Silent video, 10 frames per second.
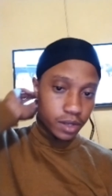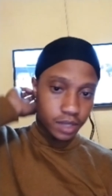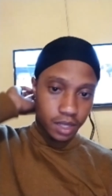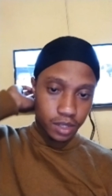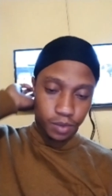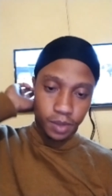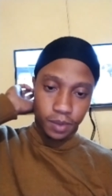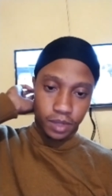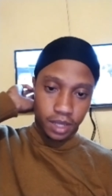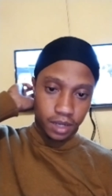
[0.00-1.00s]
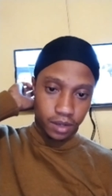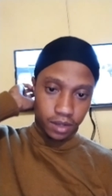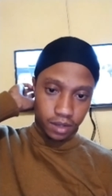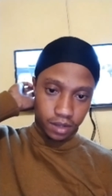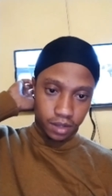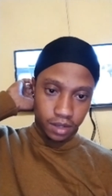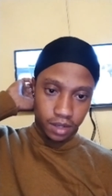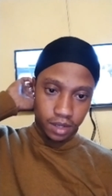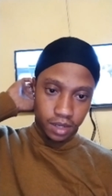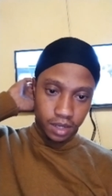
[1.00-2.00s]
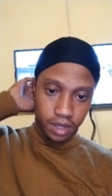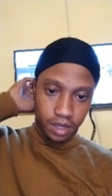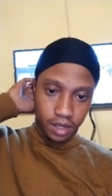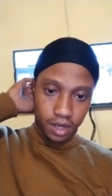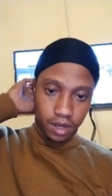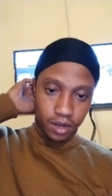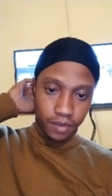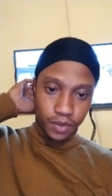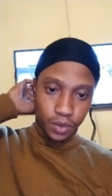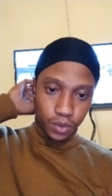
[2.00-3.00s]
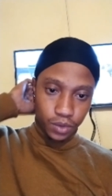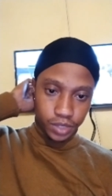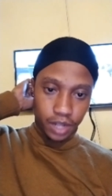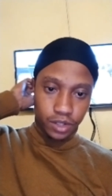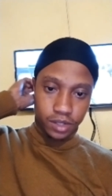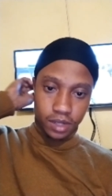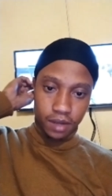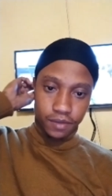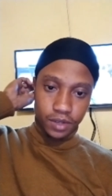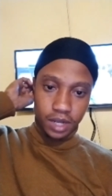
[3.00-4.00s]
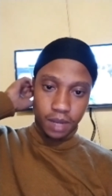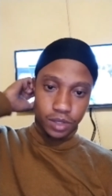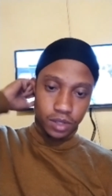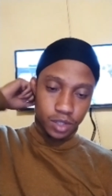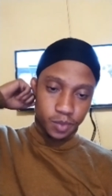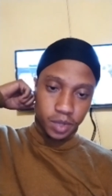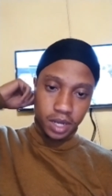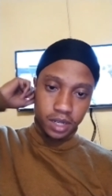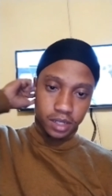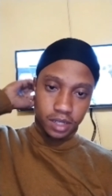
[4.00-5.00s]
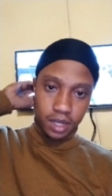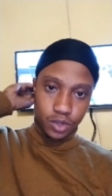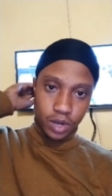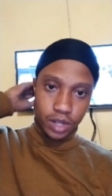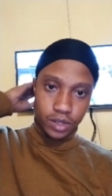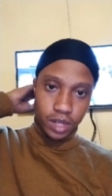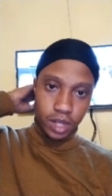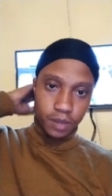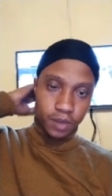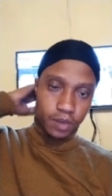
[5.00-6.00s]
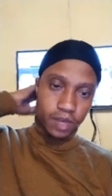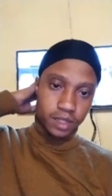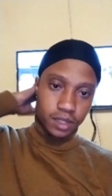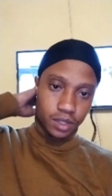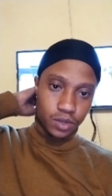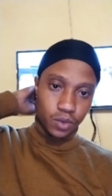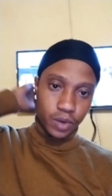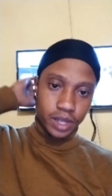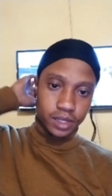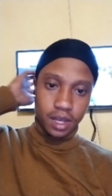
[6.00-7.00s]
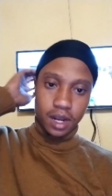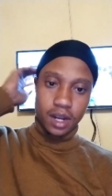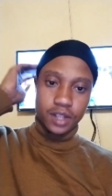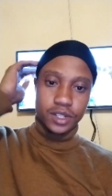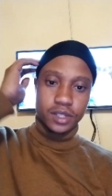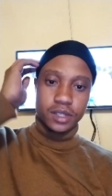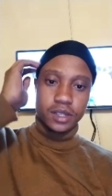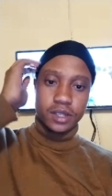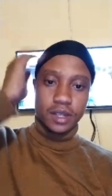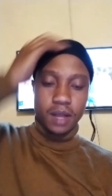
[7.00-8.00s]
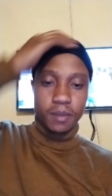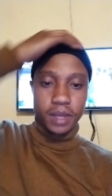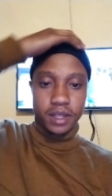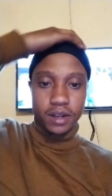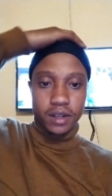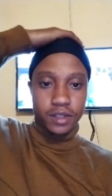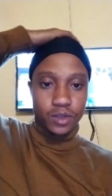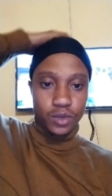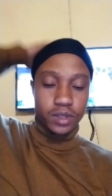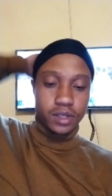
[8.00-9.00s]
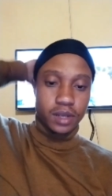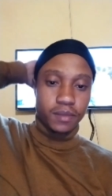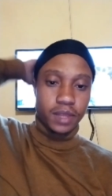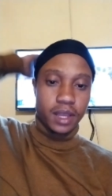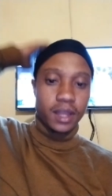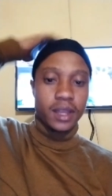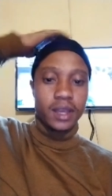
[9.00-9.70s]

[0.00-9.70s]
say this to people, that a lot of you signed yourself to come into this planet and try to help humanity to raise their consciousness and help Mother Earth to do the same thing.